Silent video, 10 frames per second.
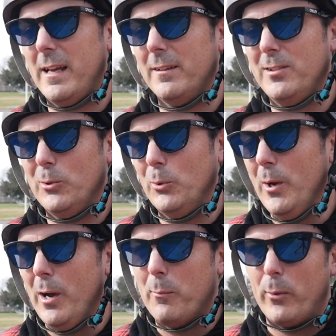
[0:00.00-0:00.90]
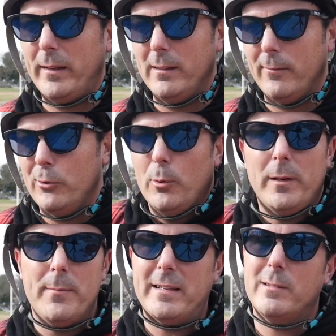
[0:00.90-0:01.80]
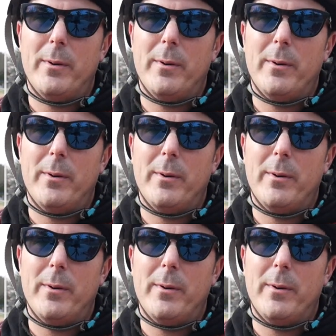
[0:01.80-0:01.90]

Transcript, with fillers: down to brake lever, nobody makes a